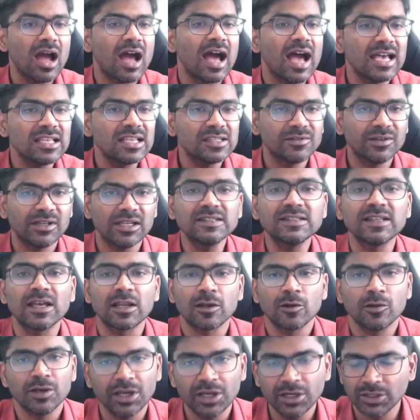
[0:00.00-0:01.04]
as well as
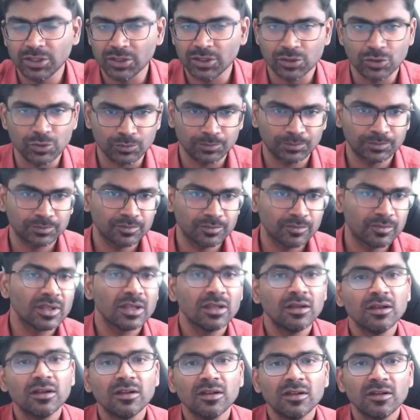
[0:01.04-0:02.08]
surrounding tissue?
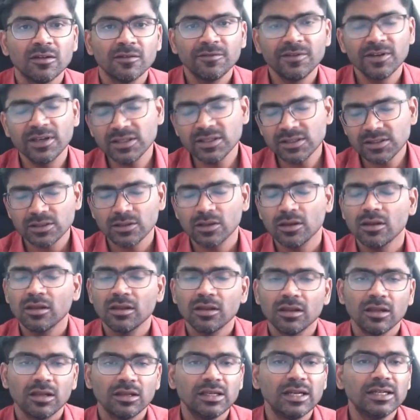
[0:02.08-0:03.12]
First,
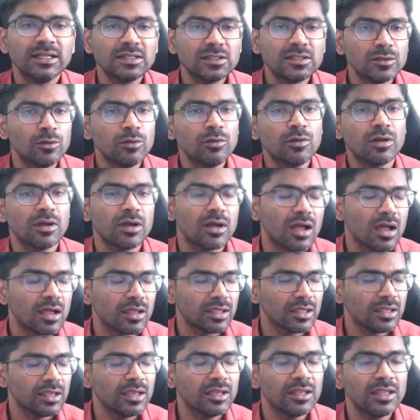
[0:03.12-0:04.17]
let us look
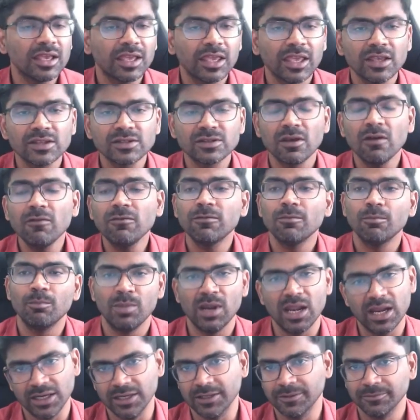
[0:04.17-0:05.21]
in the case of
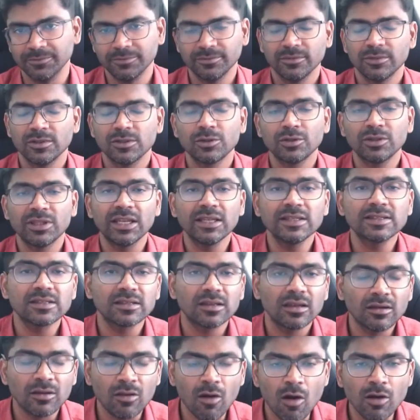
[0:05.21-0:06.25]
blood. So there is
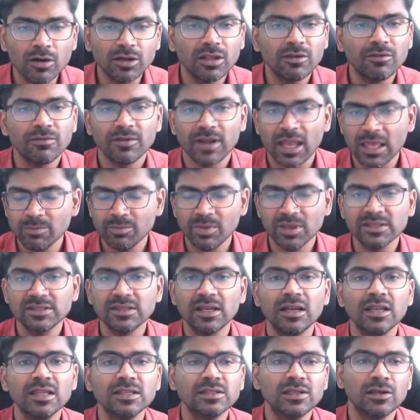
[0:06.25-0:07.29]
lot of lipase
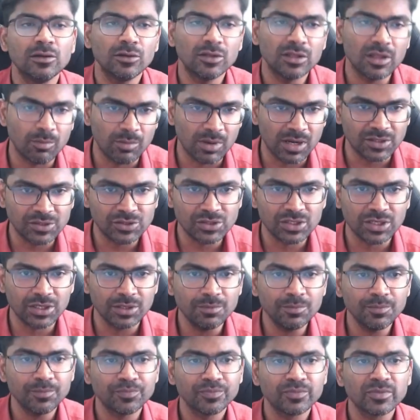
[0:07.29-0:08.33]
released into the
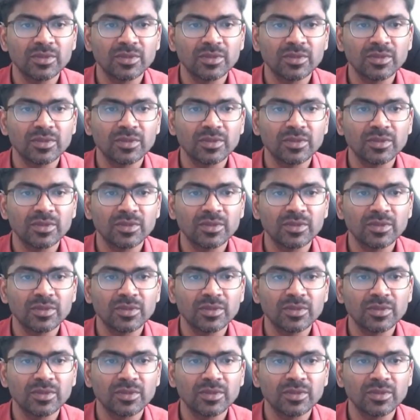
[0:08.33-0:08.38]
bloodstream.